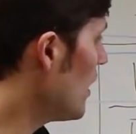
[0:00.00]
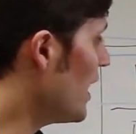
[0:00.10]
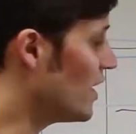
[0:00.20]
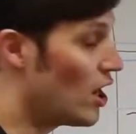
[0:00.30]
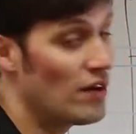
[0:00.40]

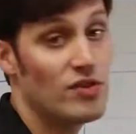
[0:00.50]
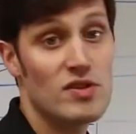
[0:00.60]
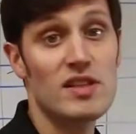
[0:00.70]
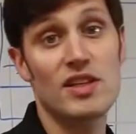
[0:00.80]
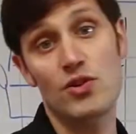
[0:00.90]
and
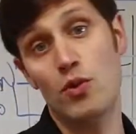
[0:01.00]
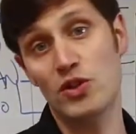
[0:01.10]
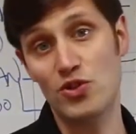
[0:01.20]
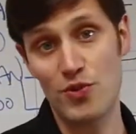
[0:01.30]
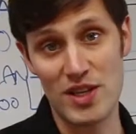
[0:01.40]
obviously you
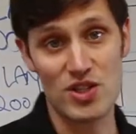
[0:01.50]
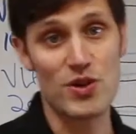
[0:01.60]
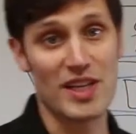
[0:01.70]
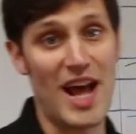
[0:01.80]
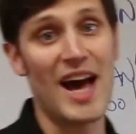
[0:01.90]
want to
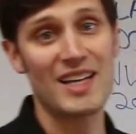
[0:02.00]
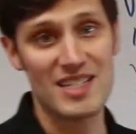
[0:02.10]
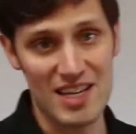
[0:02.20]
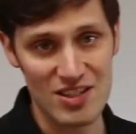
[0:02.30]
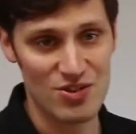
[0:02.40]
restrict
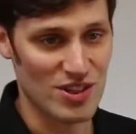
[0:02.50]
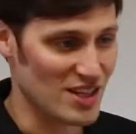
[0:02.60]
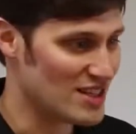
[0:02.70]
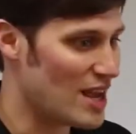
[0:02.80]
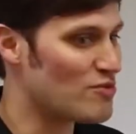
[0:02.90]
access to
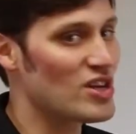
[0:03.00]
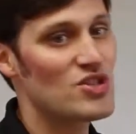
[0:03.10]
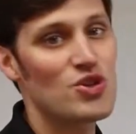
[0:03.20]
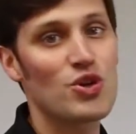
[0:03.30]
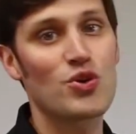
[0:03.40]
these cameras,
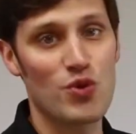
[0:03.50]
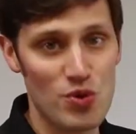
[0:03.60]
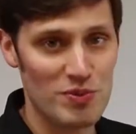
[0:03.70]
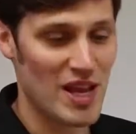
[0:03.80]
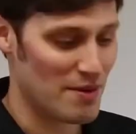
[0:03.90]
so you
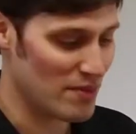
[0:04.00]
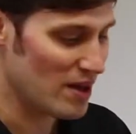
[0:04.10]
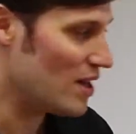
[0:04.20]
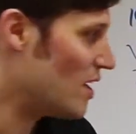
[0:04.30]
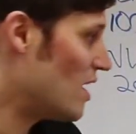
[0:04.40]
group them
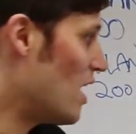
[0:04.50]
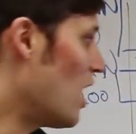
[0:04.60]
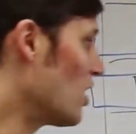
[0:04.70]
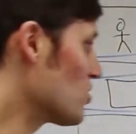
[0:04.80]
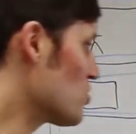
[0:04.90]

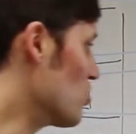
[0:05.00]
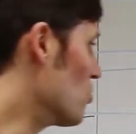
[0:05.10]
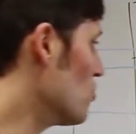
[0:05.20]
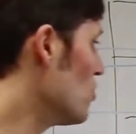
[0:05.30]
also